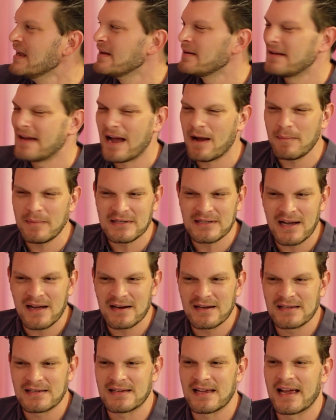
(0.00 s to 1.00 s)
Now
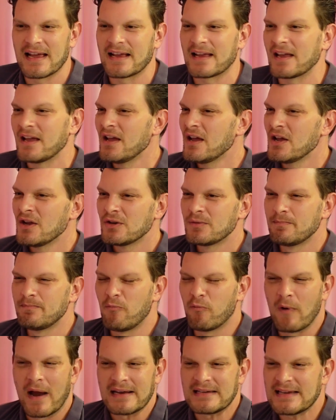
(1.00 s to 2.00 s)
Madonna's like
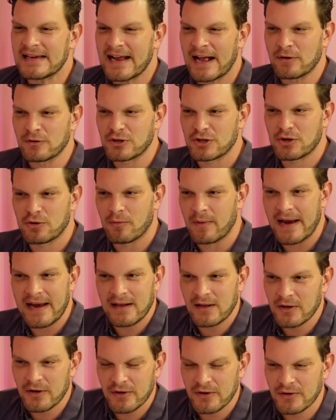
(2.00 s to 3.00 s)
renting out
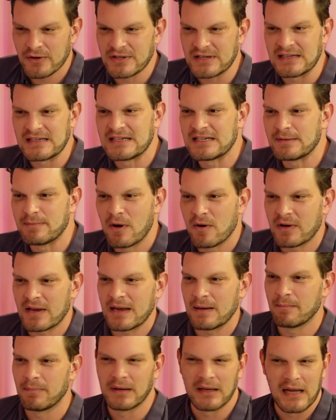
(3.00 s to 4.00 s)
trailers and
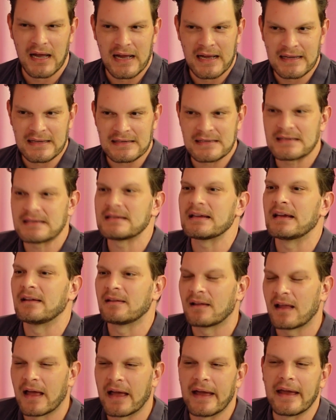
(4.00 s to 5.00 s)
smoking blunts
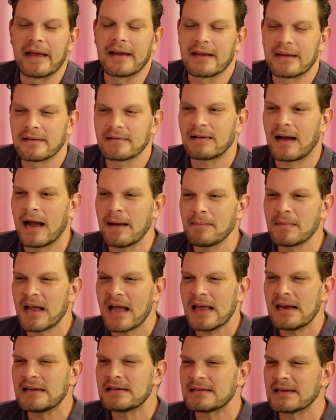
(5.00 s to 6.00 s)
and like I'm
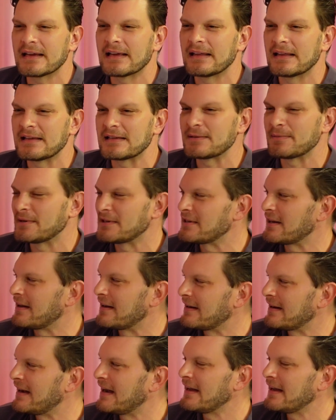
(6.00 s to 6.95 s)
kind of digging this Madonna.